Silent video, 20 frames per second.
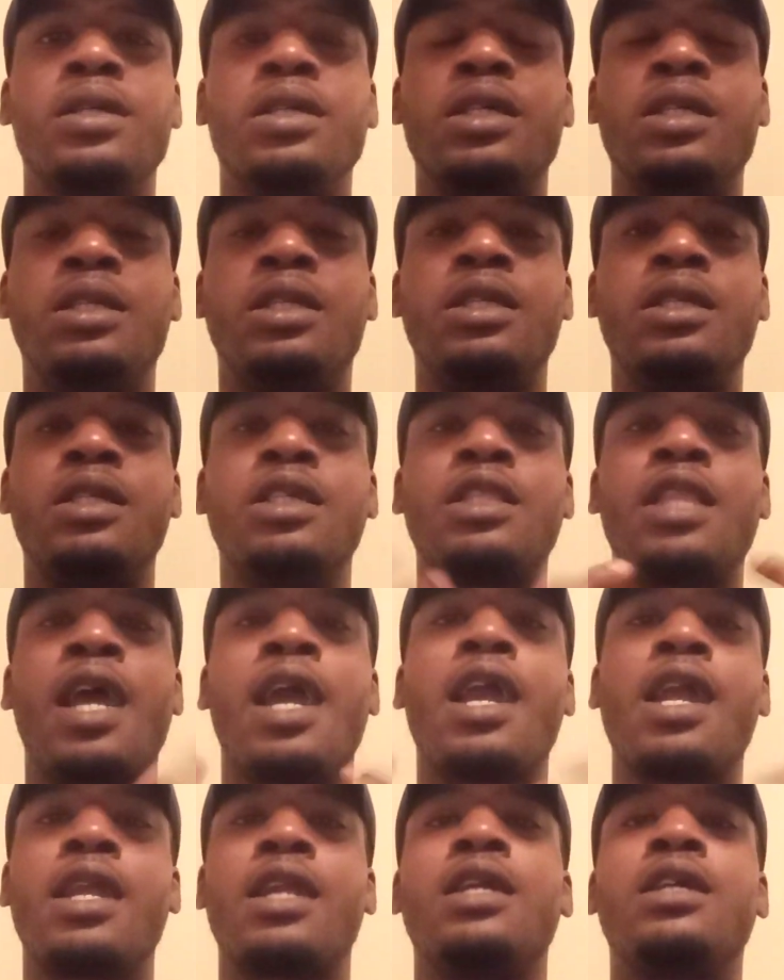And see, the
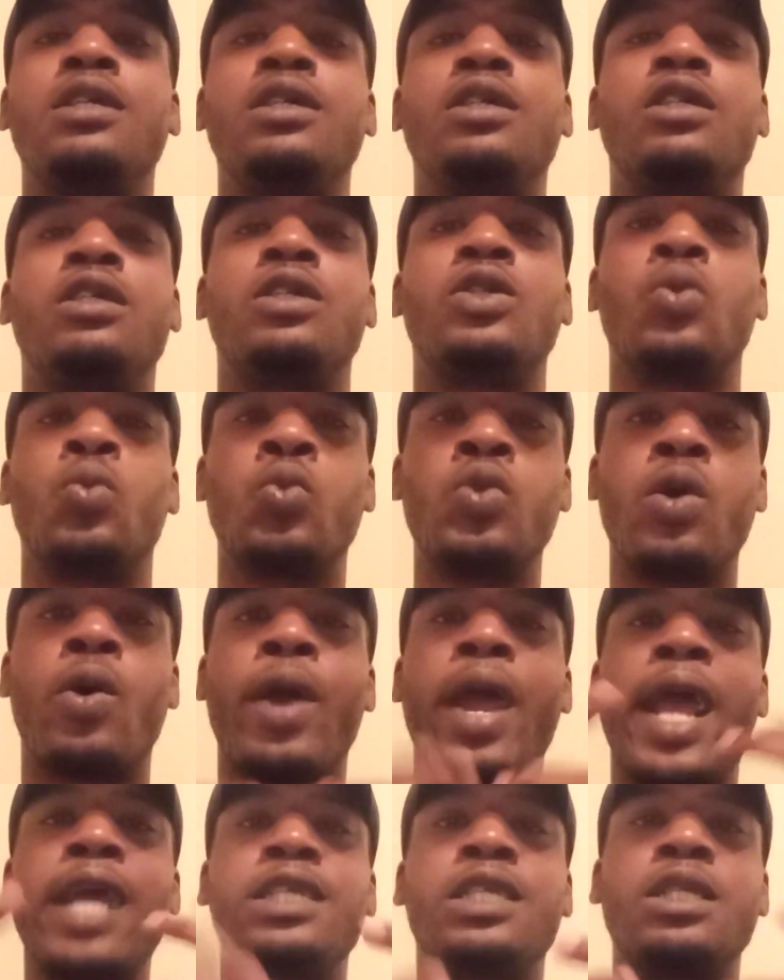thing is, we
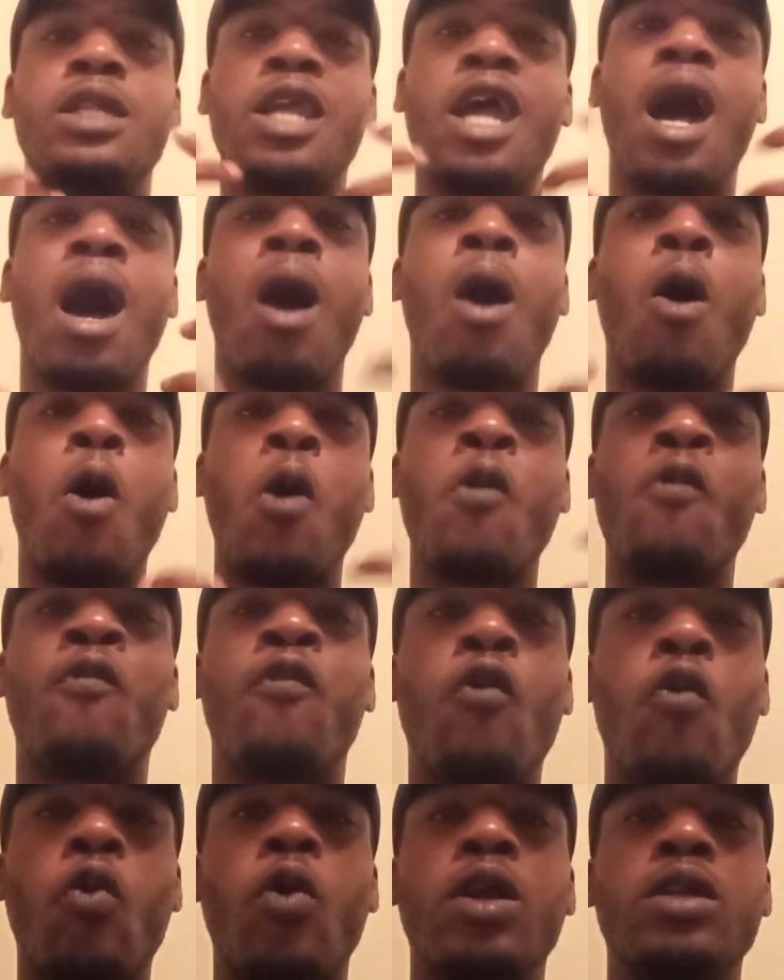are actually all
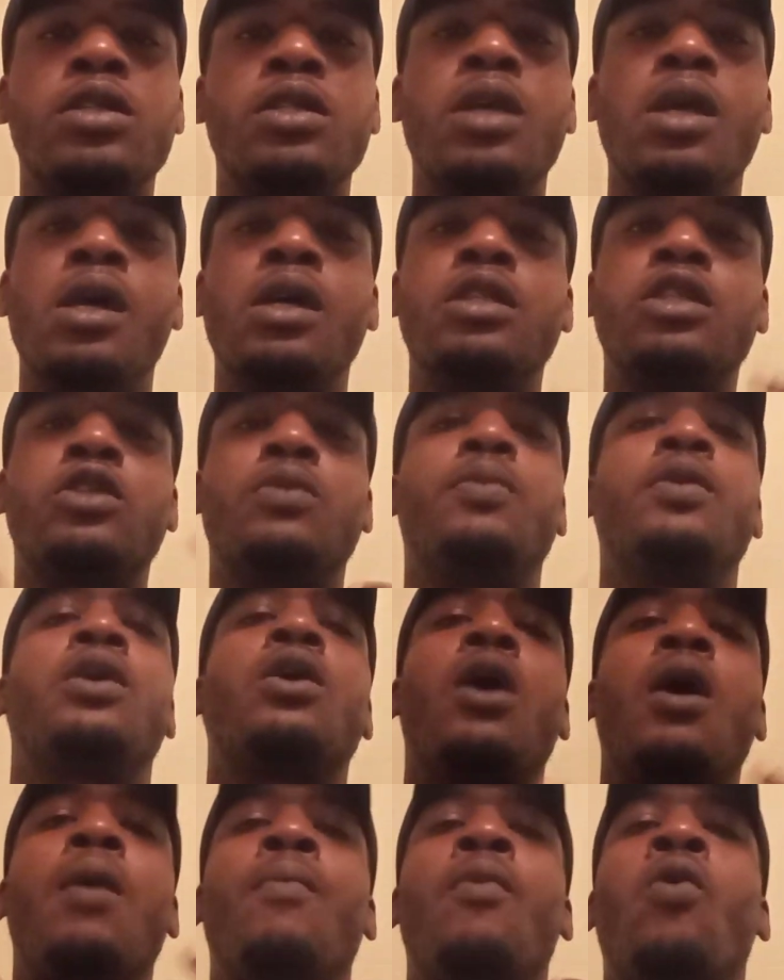forced to
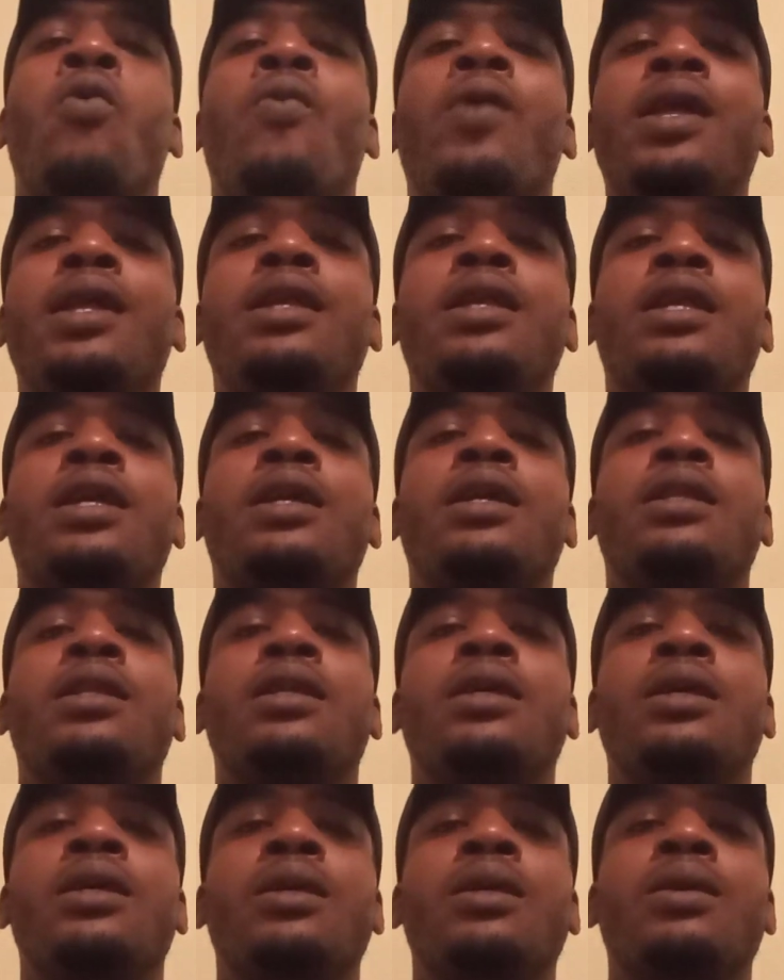become
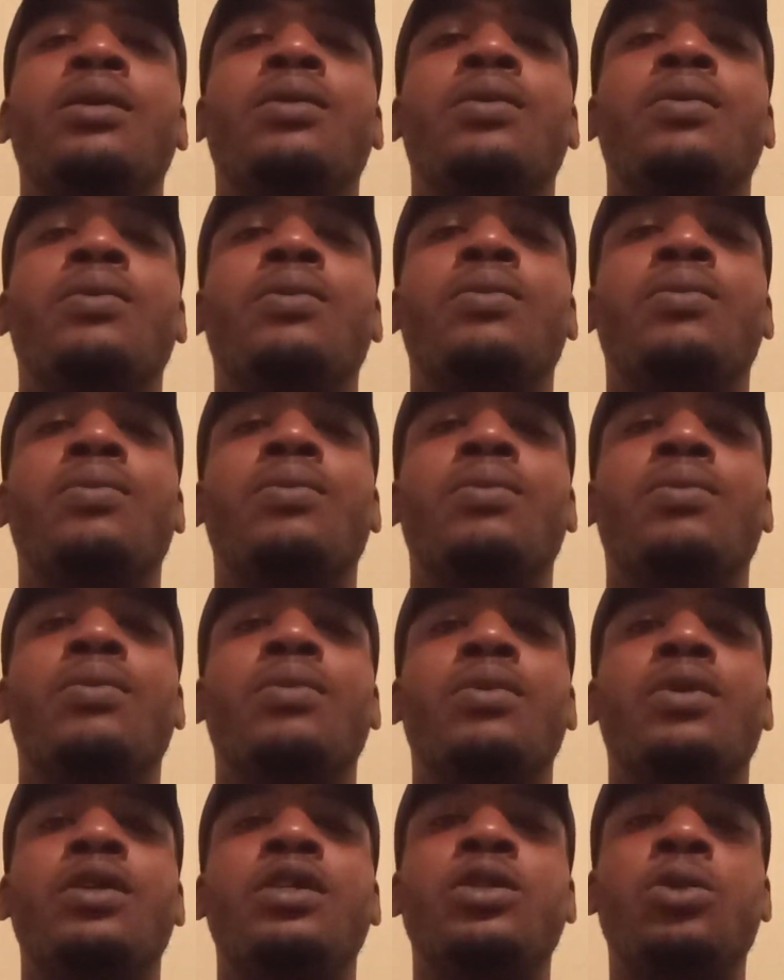awakened.
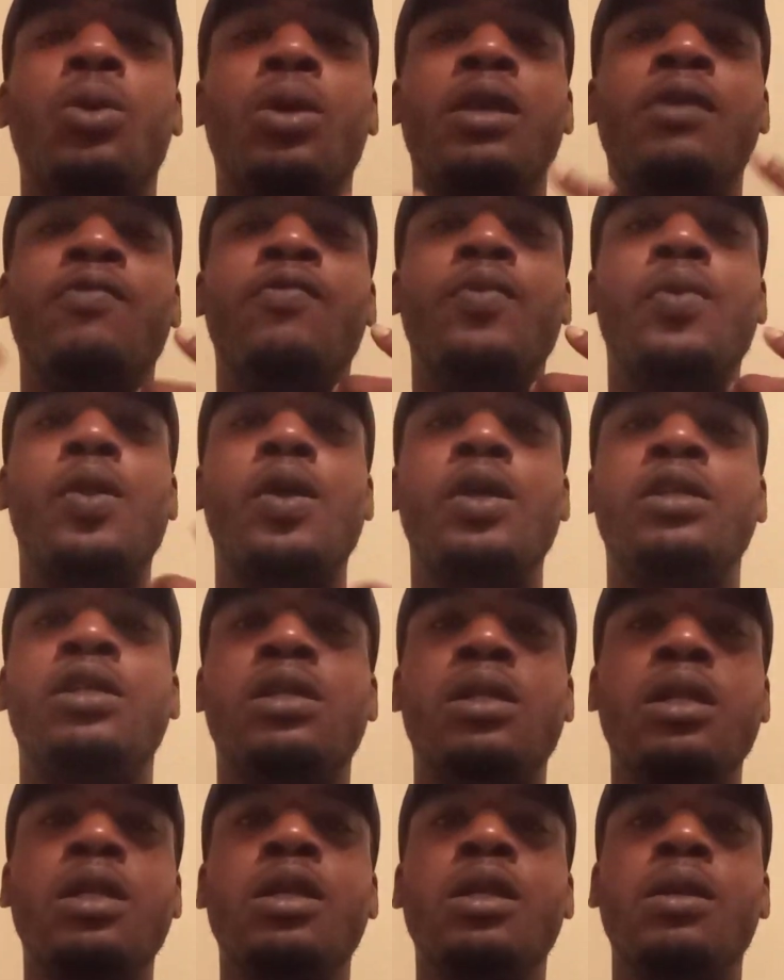So even the
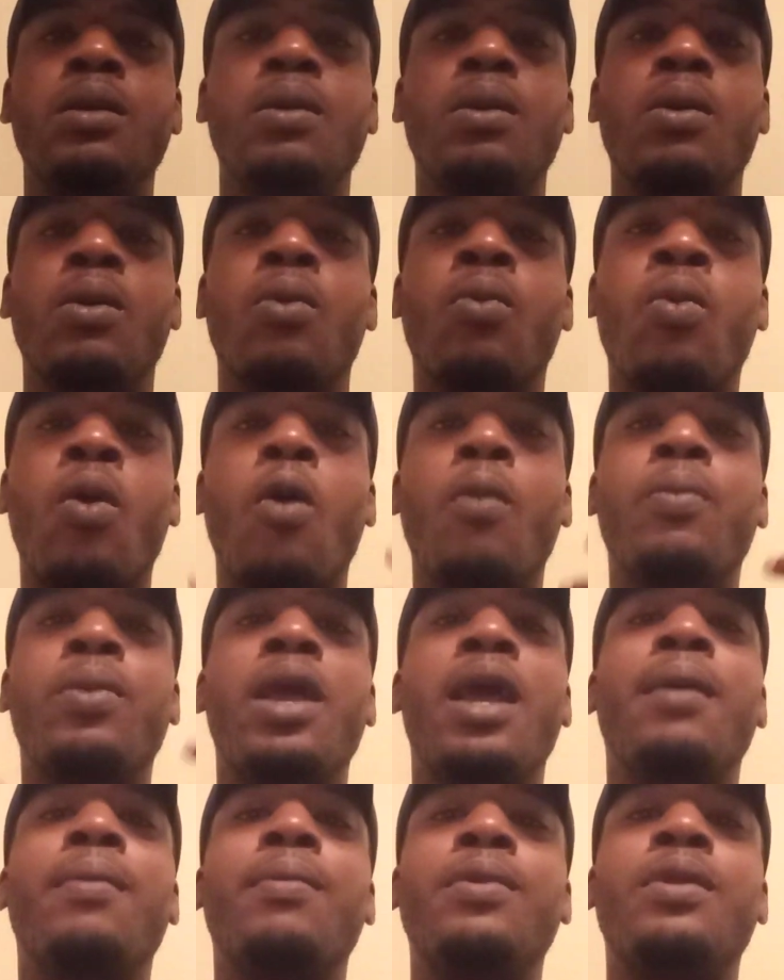sleep won't
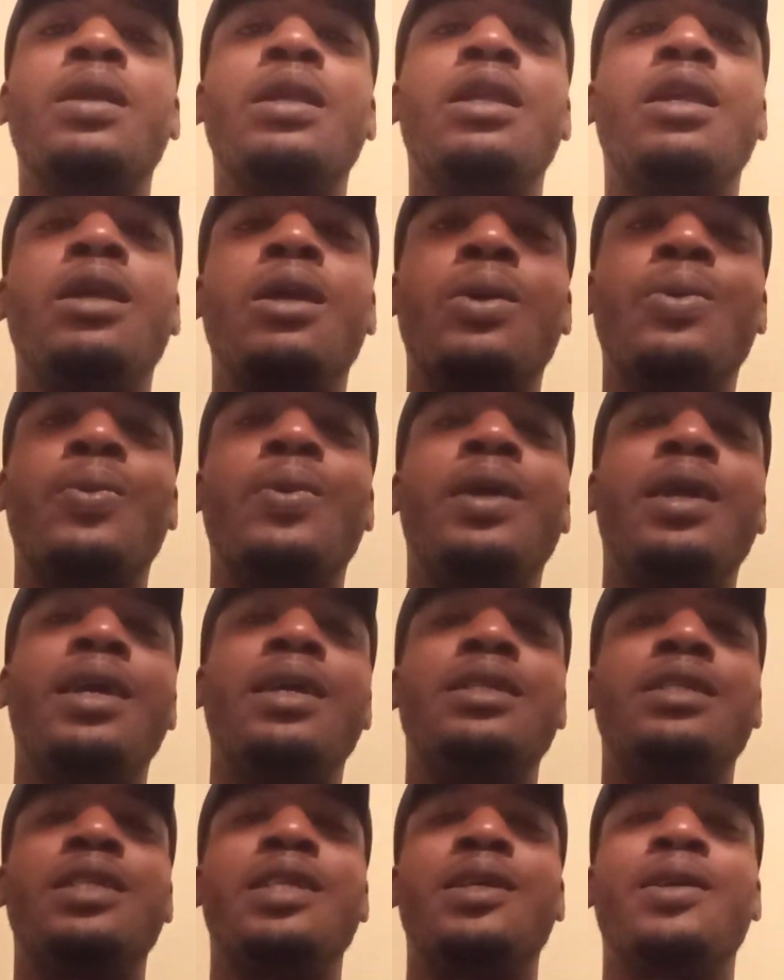be able to get
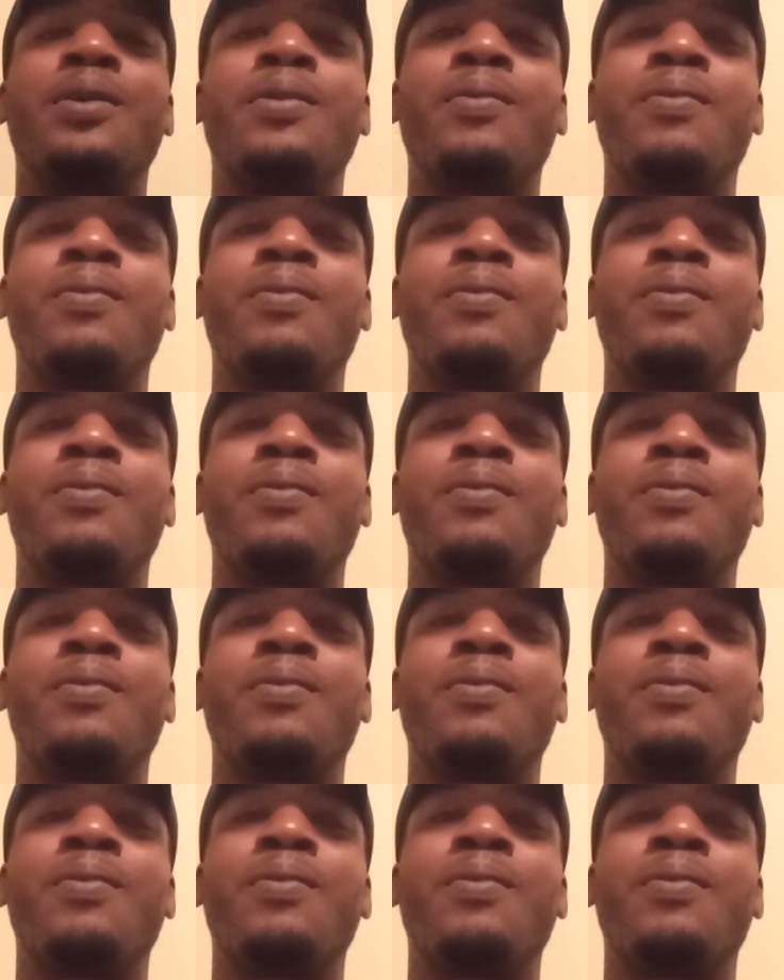rest.